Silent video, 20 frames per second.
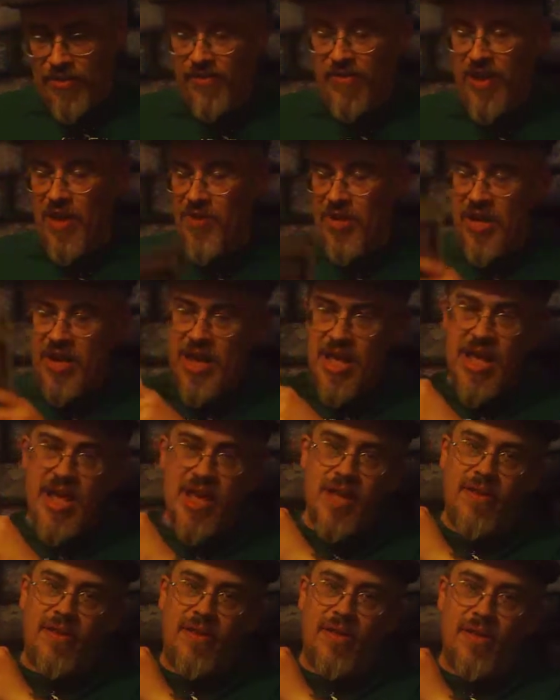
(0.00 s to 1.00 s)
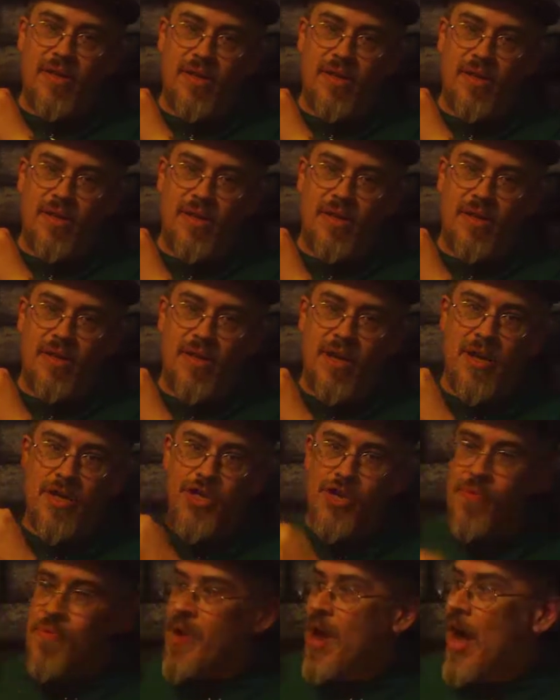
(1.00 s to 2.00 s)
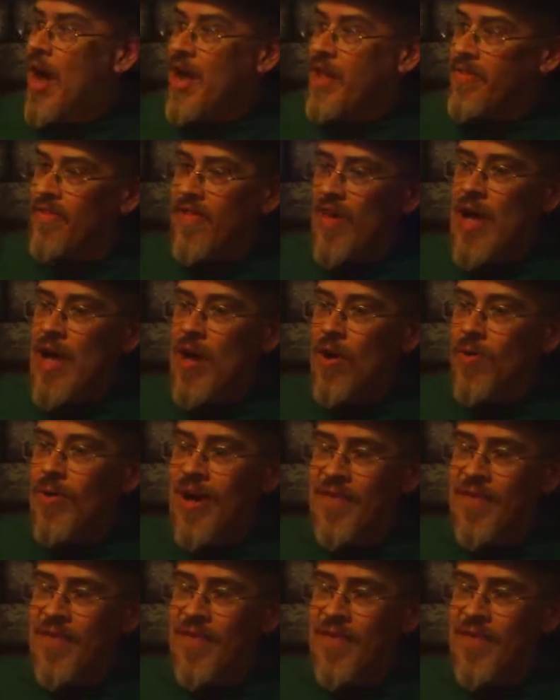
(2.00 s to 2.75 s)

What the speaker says: 7 and 8. Issue 9's out.